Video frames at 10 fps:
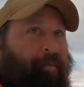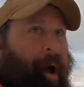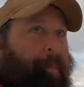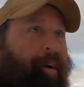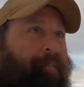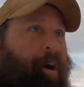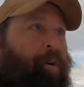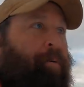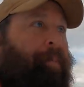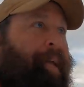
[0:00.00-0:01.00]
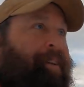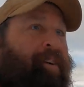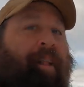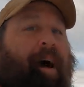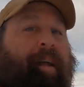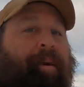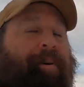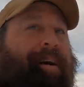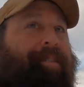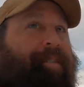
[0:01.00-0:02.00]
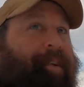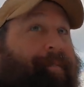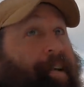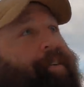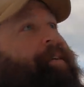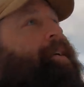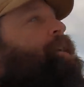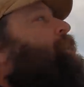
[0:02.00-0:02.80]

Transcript: rubber foam interlocking ones eventually.